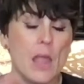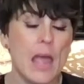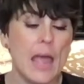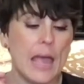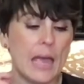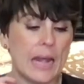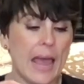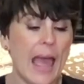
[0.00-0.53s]

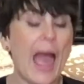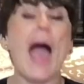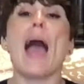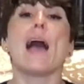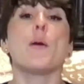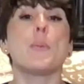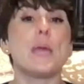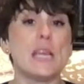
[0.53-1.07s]
And
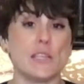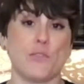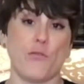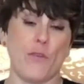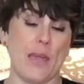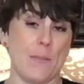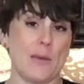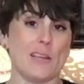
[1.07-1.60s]
Abby is
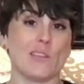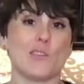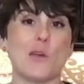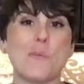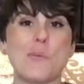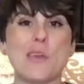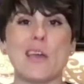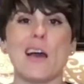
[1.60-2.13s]
famous
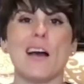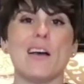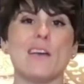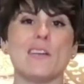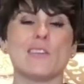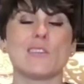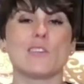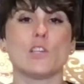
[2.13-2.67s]

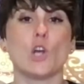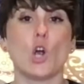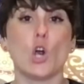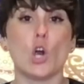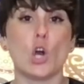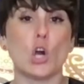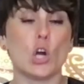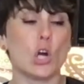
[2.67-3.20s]
because
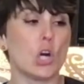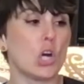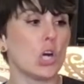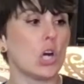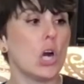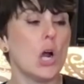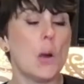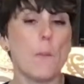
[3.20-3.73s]

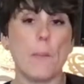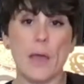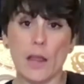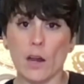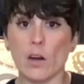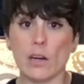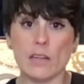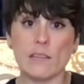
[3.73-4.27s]
her
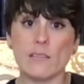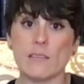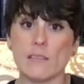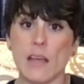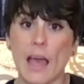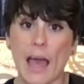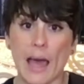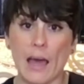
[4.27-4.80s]
parents
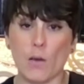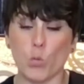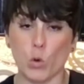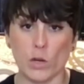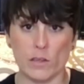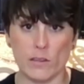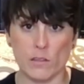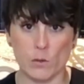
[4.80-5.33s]
had
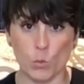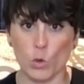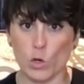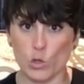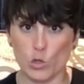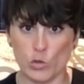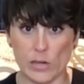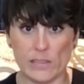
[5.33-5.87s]
worked at the
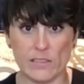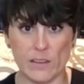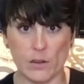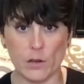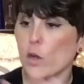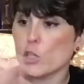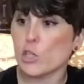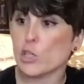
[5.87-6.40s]
World Trade
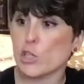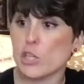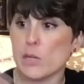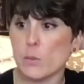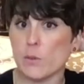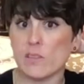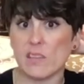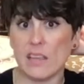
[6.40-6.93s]
Center. She
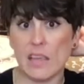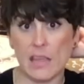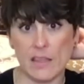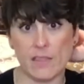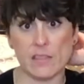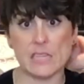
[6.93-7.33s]
was in the